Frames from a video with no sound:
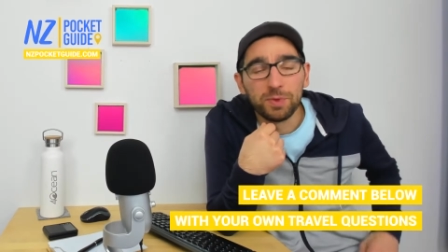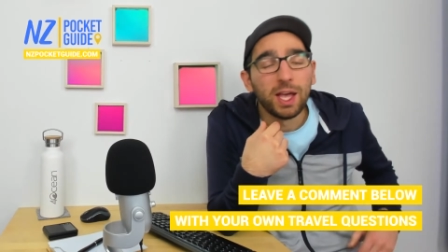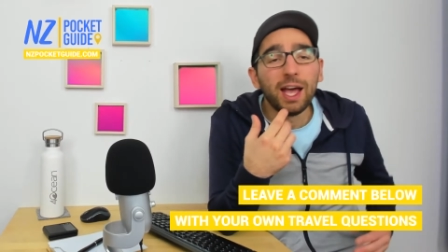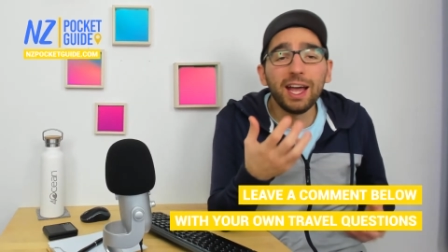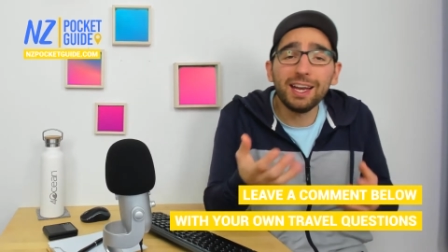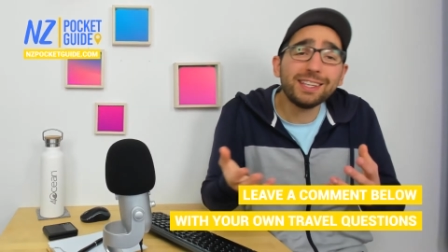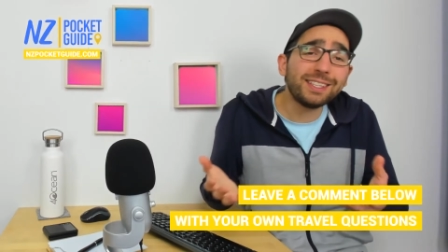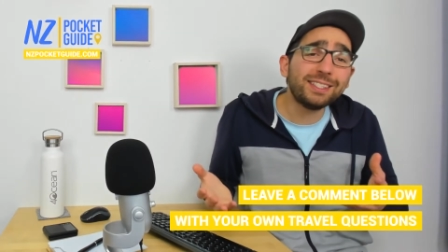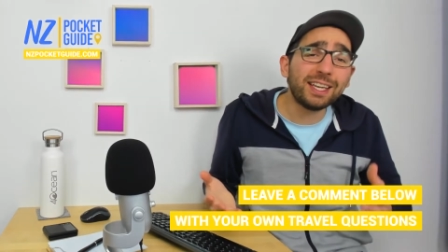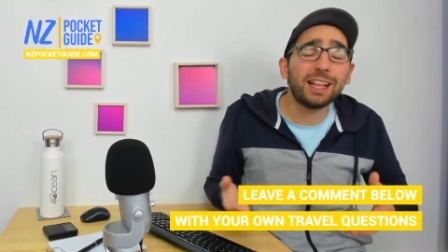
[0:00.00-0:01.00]
It is
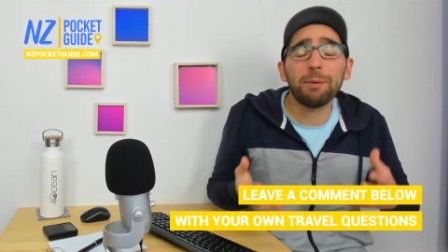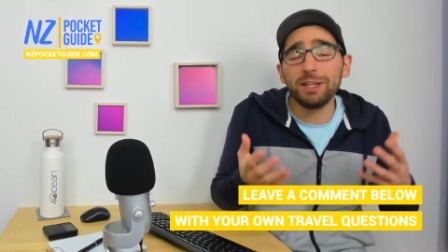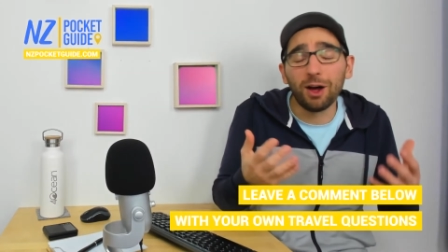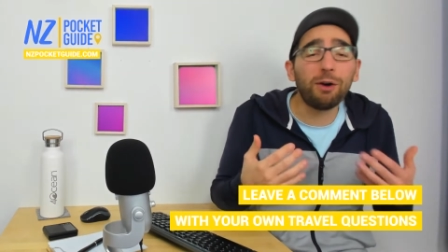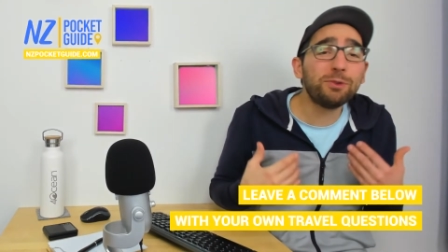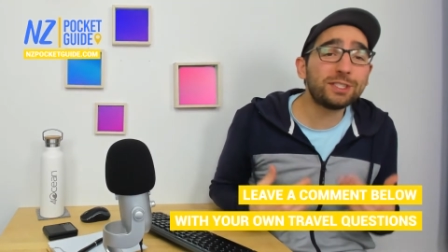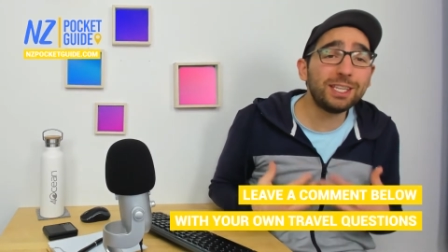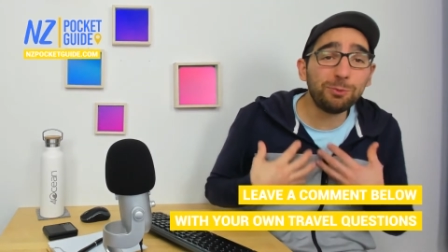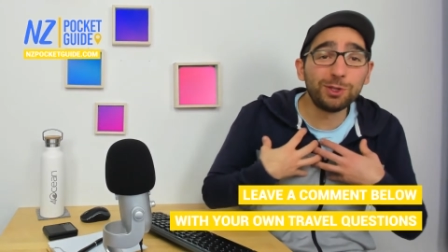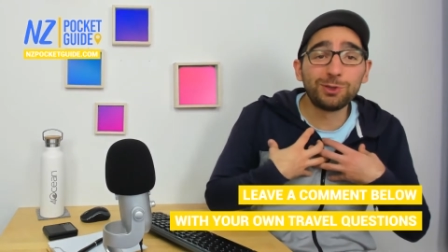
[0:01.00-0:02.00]
indeed. I mean,
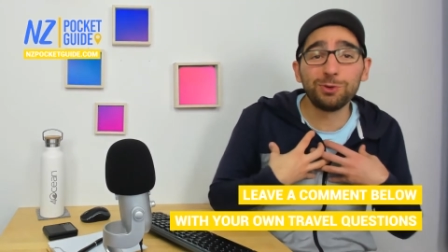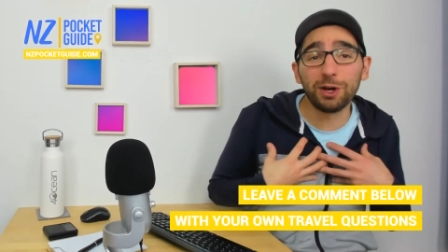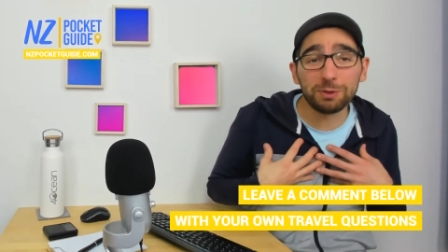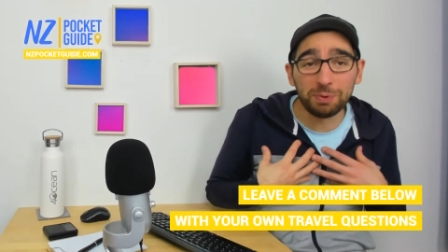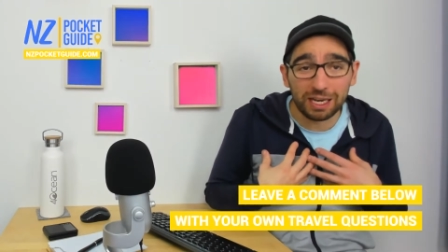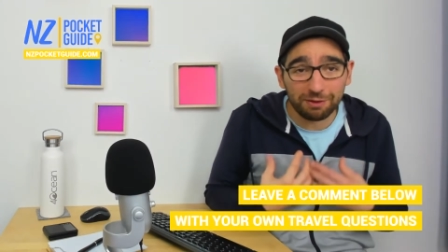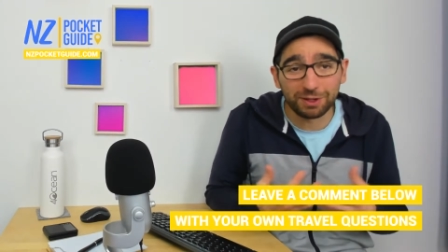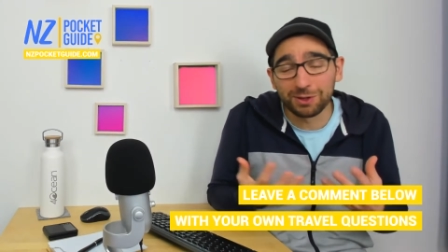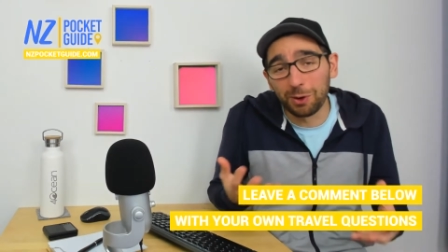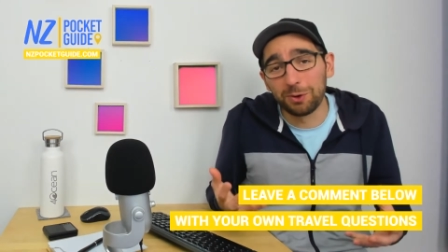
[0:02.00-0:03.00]
obviously, we do not believe
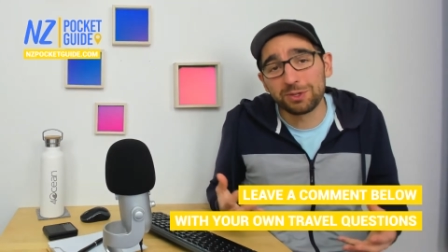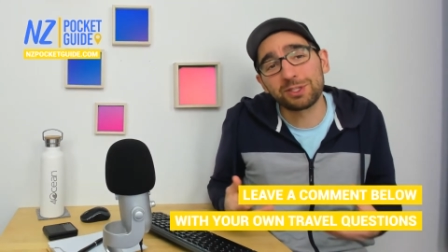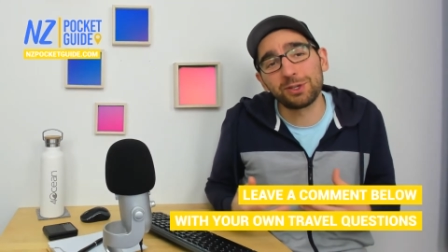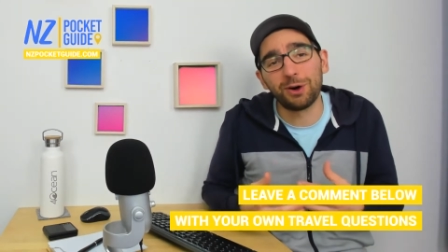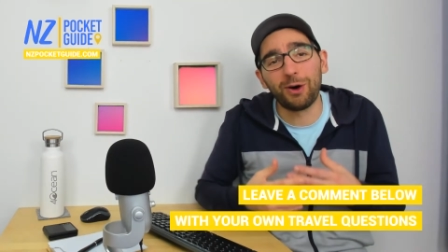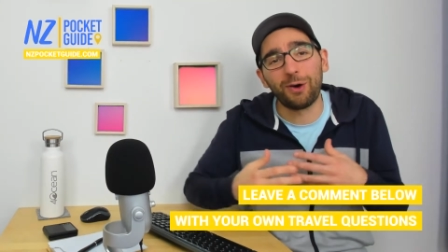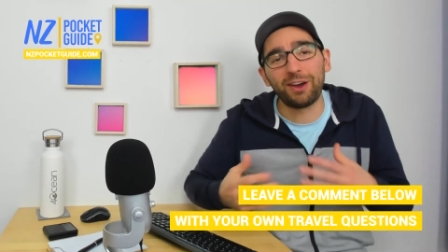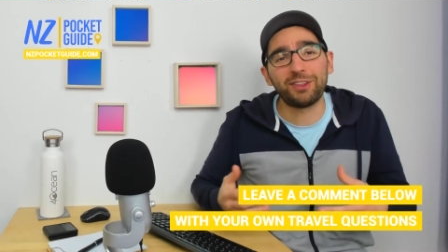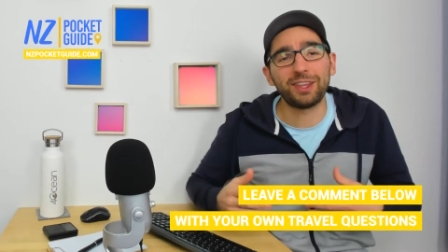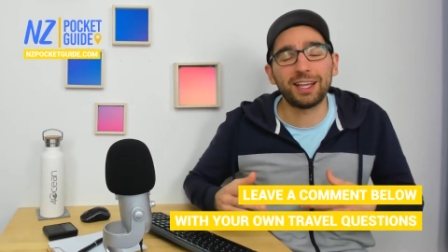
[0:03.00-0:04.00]
in ghosts or
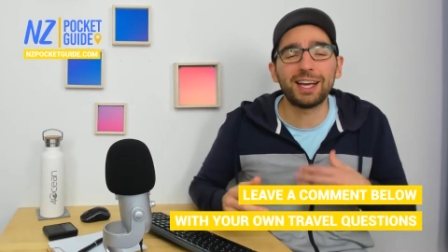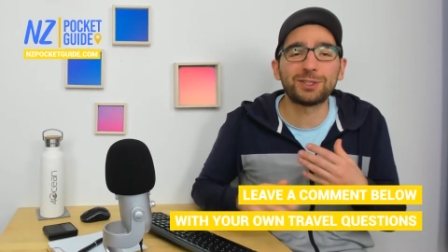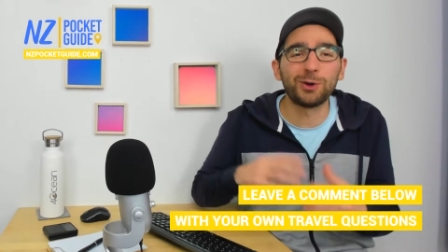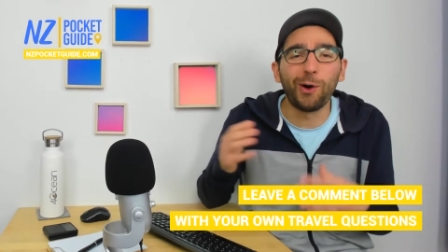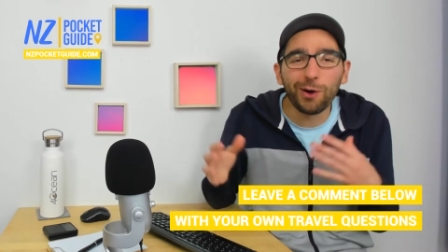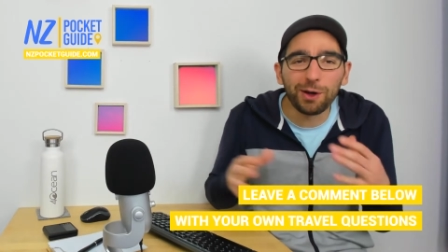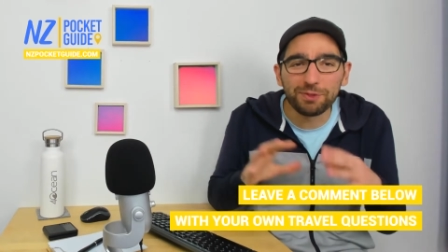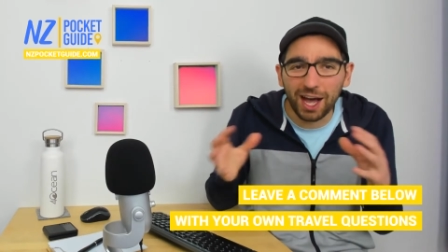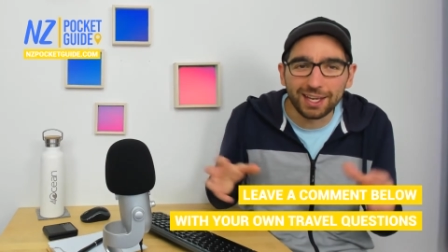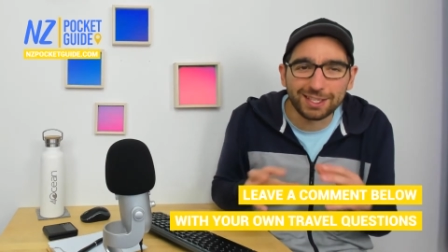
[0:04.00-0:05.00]
anything like that, so all of
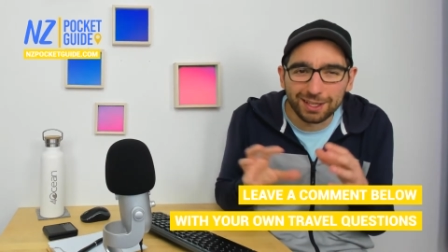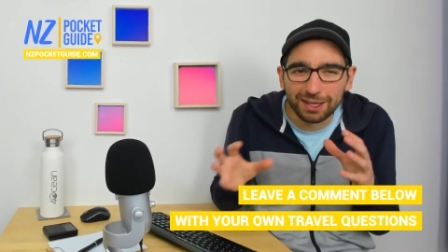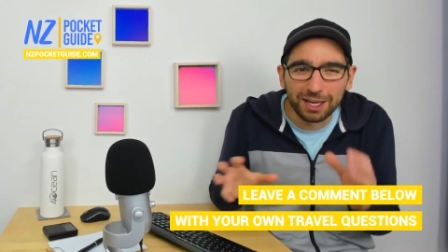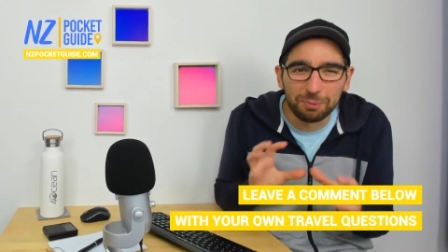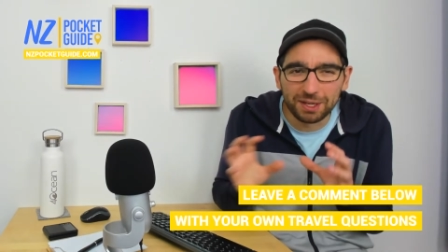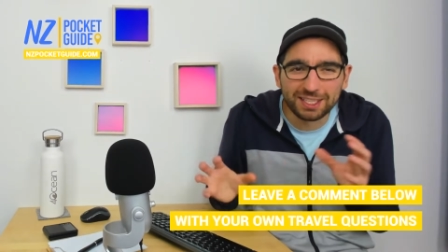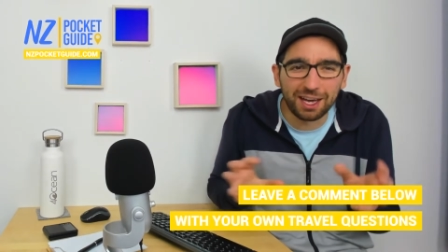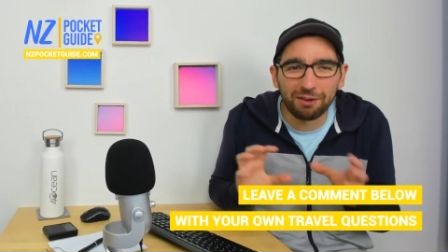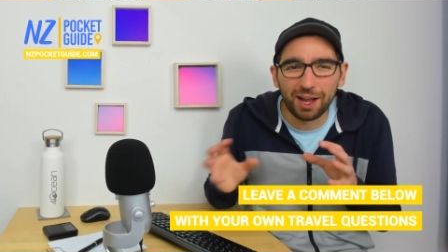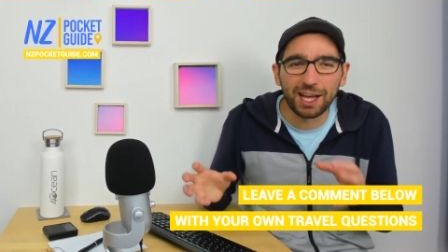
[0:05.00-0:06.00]
that is a little bit
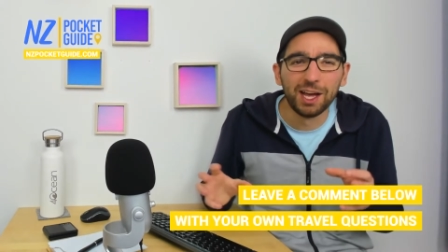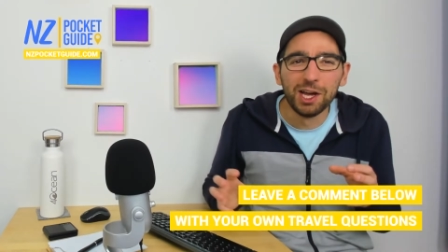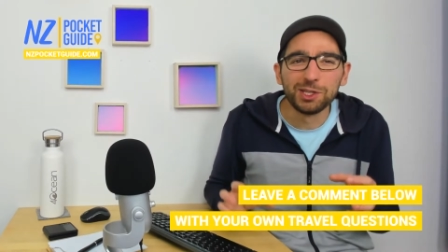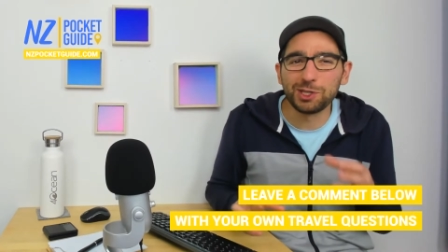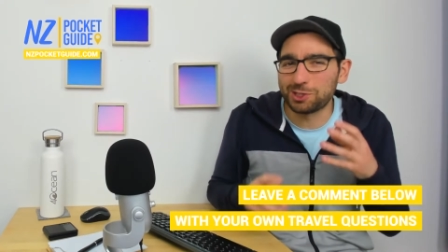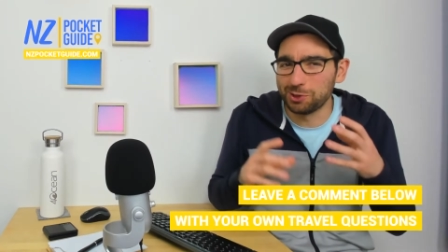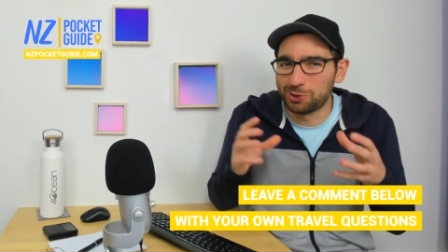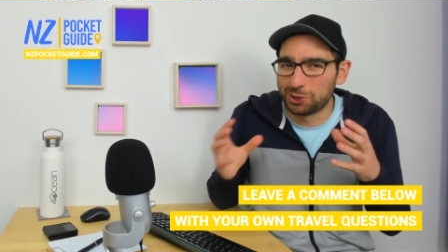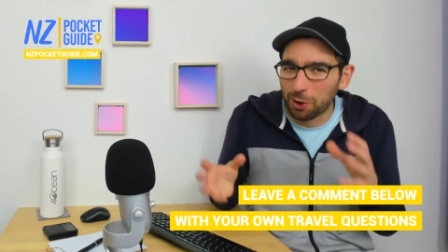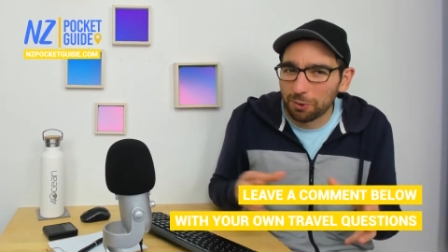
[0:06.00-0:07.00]
kind of like just a
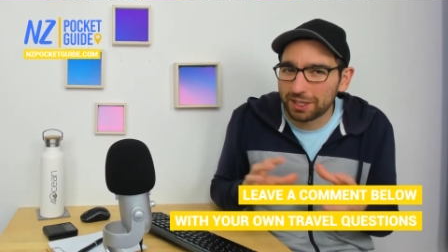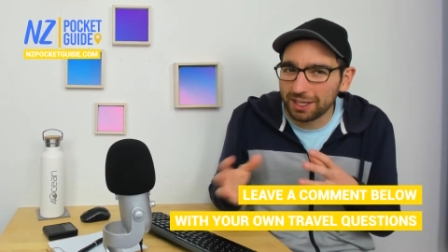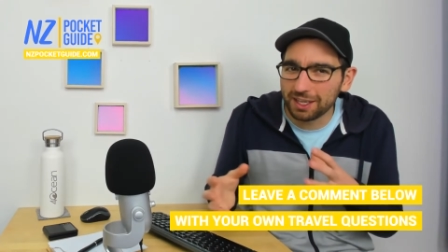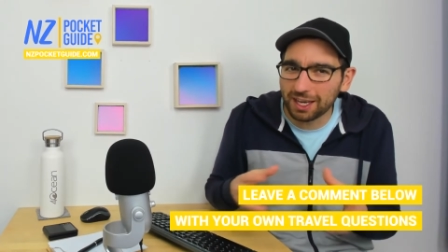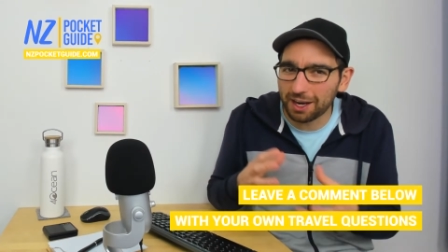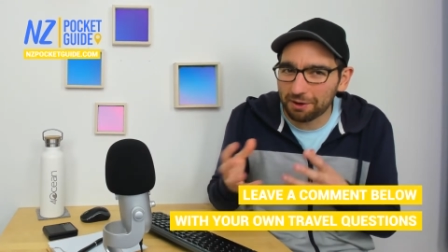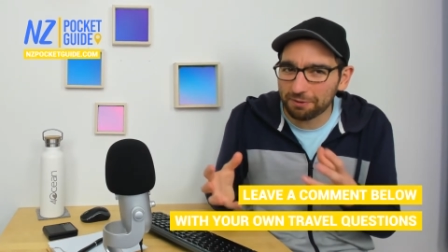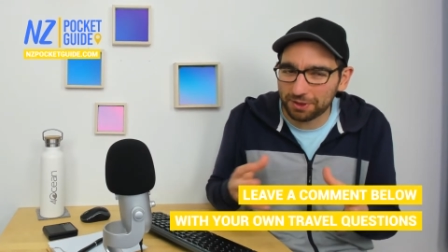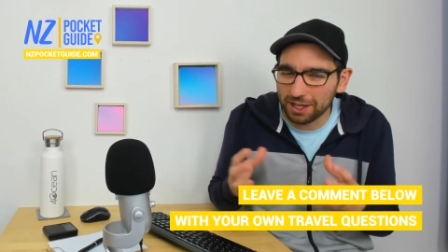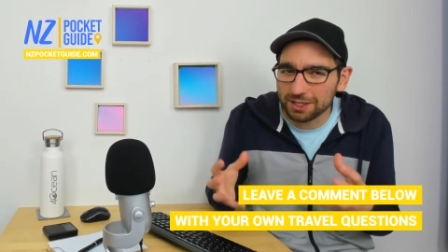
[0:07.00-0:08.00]
jokey kind of
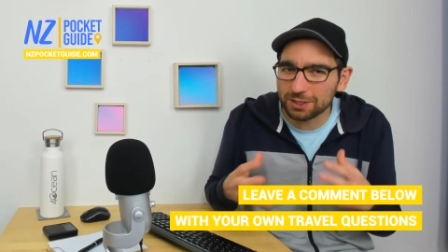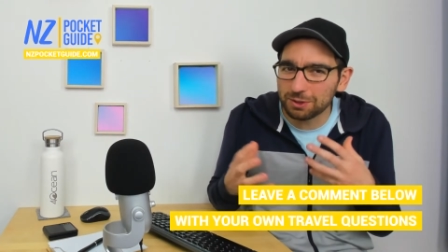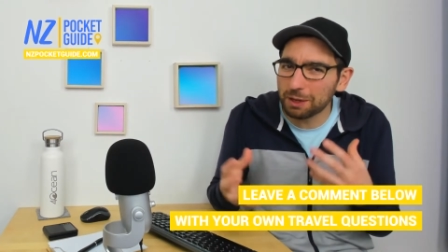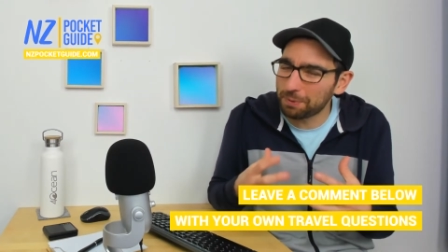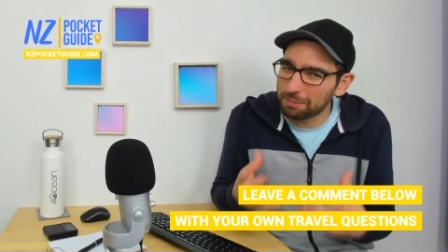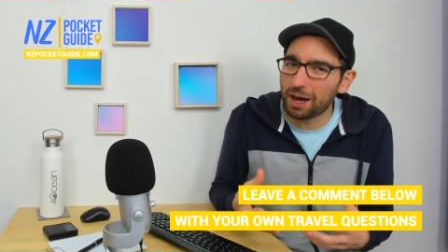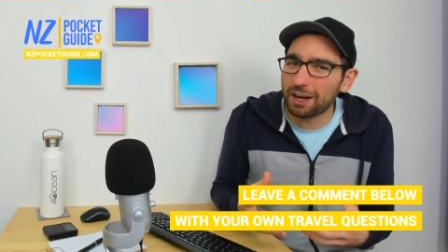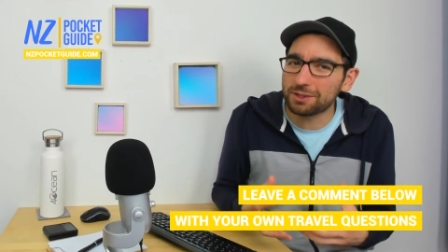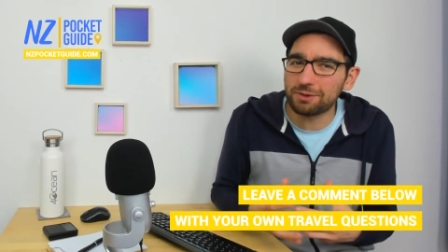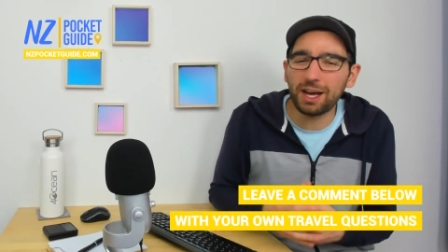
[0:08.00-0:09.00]
things to keep in
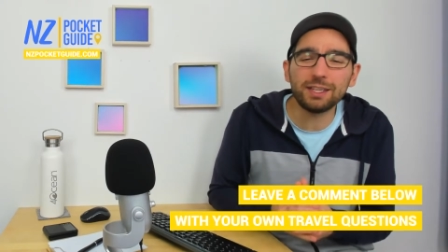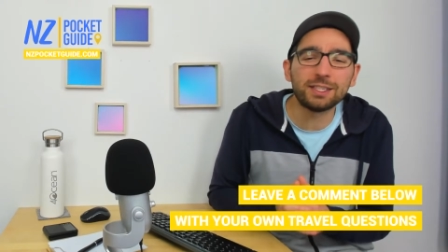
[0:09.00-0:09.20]
mind, right?